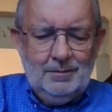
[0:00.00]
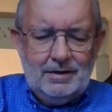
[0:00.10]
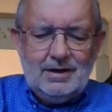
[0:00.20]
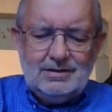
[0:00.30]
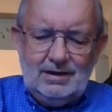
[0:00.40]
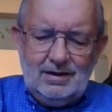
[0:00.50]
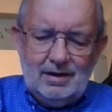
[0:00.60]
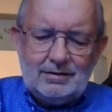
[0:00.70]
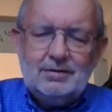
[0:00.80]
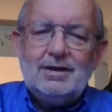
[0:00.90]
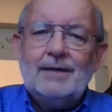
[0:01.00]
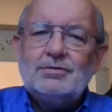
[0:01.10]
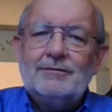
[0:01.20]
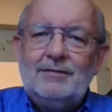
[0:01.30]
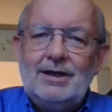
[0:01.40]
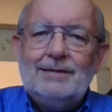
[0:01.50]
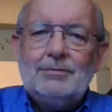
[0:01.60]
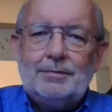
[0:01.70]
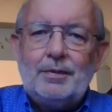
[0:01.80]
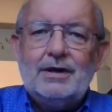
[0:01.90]
because he'd gone through times of
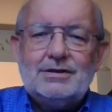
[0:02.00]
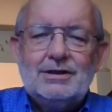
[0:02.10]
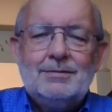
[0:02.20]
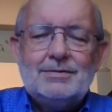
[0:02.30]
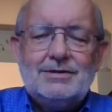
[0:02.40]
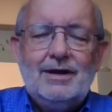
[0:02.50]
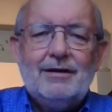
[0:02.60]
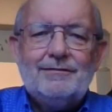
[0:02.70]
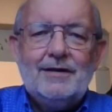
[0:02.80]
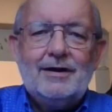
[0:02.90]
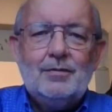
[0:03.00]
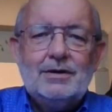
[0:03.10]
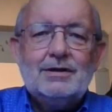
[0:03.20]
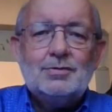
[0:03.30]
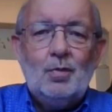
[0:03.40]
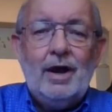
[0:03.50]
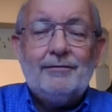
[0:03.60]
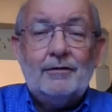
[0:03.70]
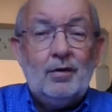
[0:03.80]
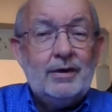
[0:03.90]
deep depression himself, like when his
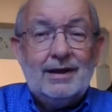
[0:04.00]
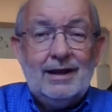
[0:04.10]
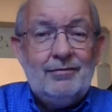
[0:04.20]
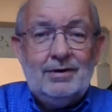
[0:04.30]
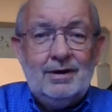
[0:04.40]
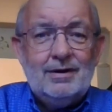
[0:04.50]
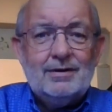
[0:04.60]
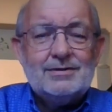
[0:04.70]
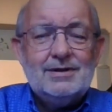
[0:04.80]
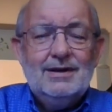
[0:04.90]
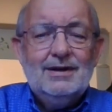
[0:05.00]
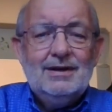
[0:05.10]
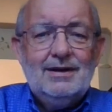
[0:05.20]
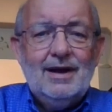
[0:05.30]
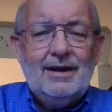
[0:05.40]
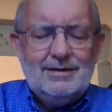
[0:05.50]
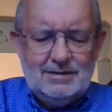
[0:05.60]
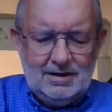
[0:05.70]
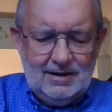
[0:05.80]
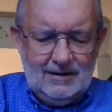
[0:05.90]
wife of only 11 years died
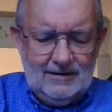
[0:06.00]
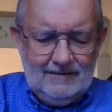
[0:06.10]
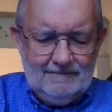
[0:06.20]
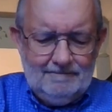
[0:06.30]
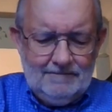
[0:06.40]
suddenly.